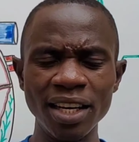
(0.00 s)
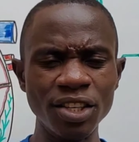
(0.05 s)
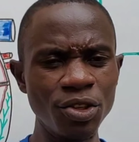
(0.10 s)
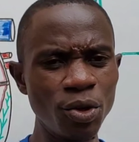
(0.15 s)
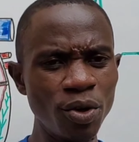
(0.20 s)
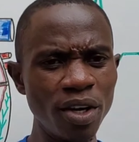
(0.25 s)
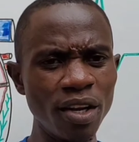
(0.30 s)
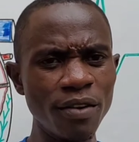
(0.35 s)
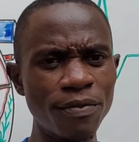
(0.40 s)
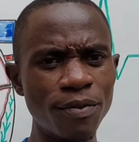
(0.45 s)

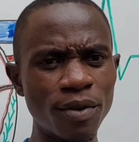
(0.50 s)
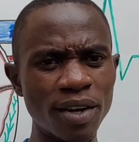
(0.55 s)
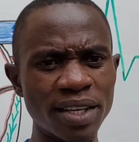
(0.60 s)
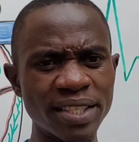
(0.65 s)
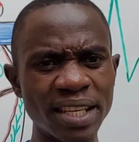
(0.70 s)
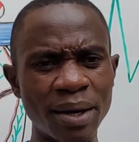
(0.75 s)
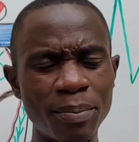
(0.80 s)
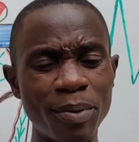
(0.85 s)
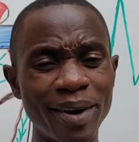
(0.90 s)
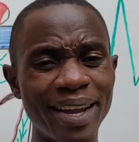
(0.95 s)
during, for
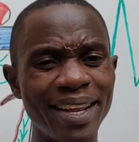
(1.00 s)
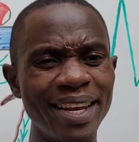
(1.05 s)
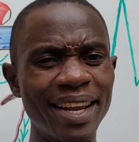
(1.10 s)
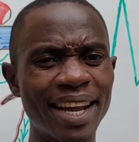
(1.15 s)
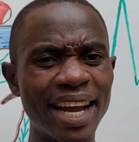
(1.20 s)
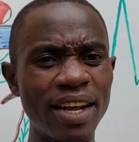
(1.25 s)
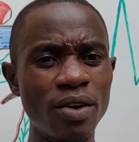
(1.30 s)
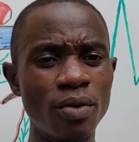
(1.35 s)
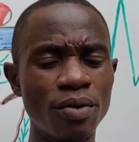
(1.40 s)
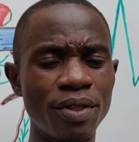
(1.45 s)
example, any
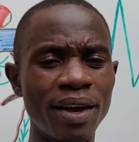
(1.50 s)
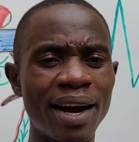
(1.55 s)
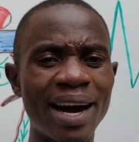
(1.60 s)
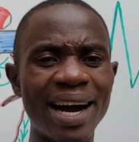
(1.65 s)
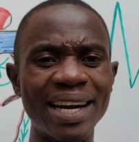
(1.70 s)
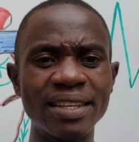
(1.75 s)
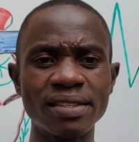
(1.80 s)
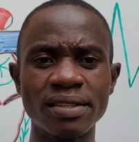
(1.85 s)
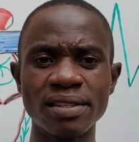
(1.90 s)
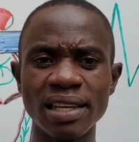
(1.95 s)
kind of
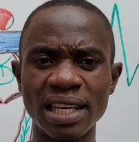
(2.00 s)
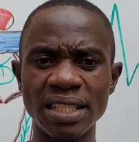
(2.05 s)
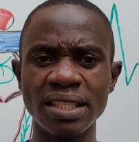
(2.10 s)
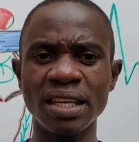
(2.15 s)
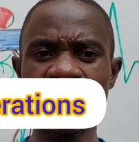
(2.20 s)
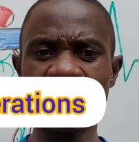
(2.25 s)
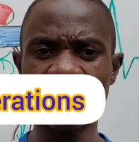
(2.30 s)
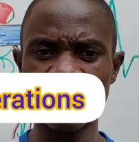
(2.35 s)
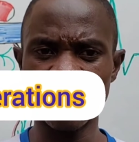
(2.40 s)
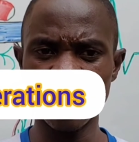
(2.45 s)
heart
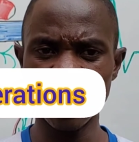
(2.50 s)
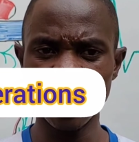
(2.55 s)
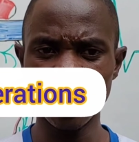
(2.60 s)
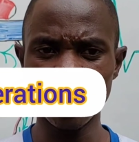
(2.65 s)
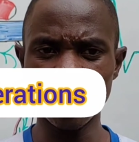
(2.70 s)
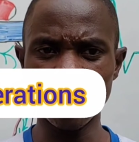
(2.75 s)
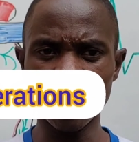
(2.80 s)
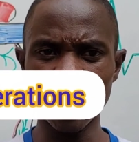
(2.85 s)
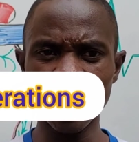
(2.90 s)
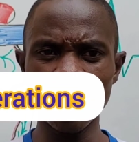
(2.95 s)
surgery.
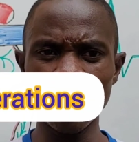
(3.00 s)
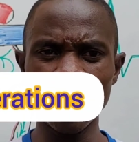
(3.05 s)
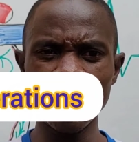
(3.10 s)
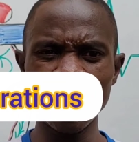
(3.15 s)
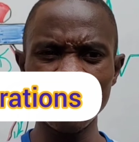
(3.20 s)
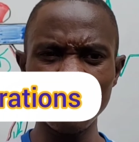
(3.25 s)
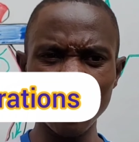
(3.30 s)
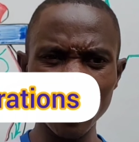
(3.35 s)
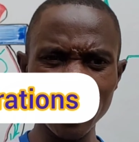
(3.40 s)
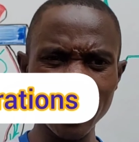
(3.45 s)
Okay,
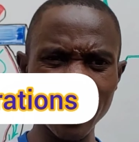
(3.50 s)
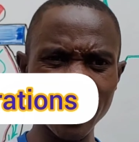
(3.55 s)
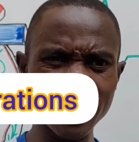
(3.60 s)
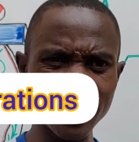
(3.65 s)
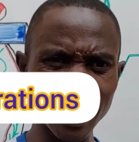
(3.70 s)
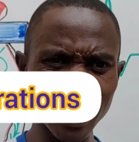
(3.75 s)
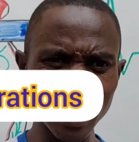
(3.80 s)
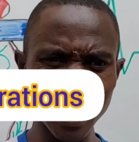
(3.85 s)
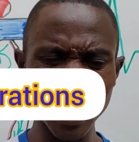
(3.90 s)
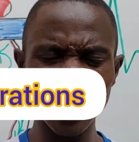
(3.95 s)
whenever there
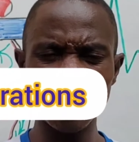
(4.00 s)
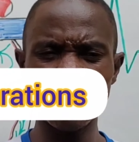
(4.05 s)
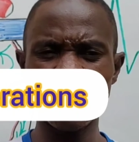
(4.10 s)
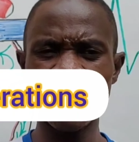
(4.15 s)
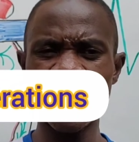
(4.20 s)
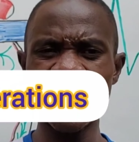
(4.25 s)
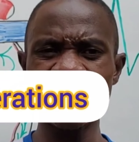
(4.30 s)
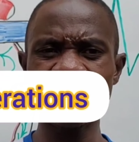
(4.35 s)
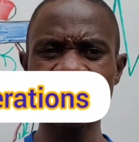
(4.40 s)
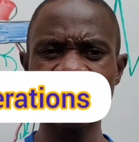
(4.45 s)
is any kind of heart